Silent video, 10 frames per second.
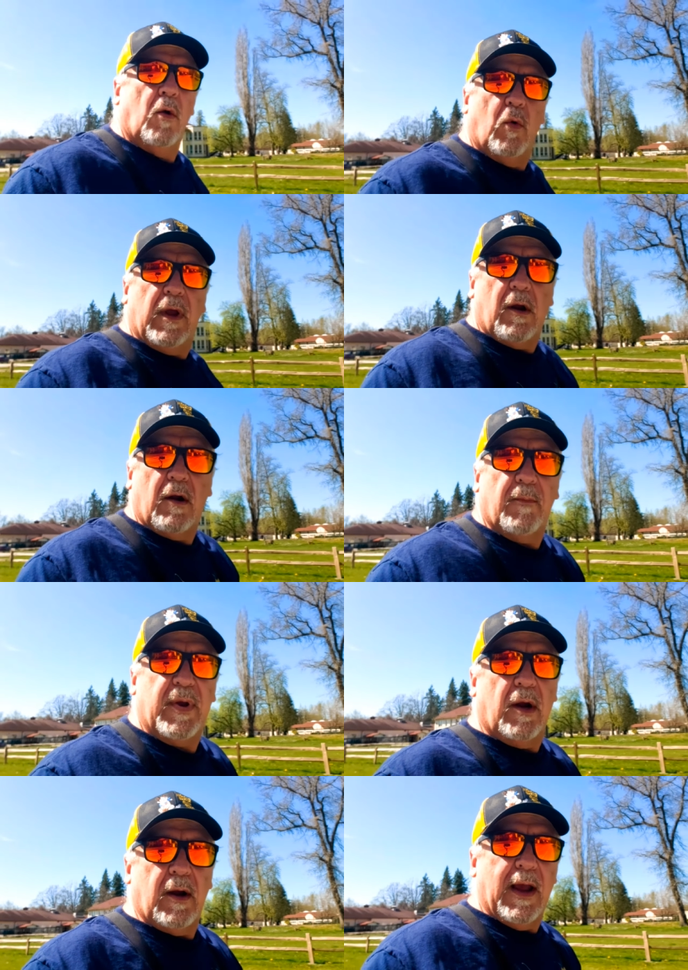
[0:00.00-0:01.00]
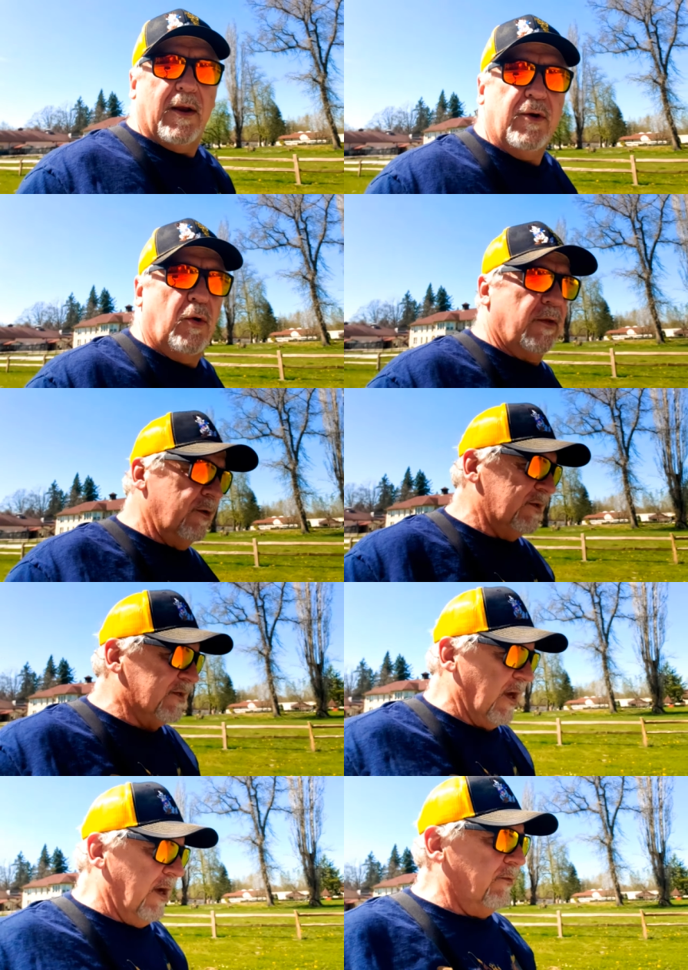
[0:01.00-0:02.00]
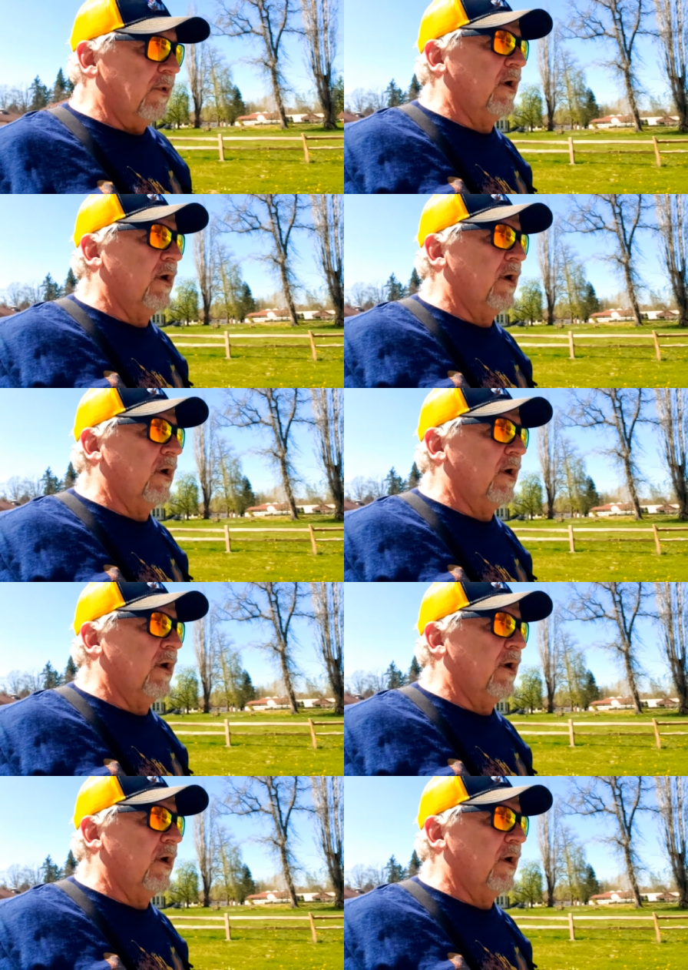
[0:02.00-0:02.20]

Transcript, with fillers: We are up here at Northern State. We're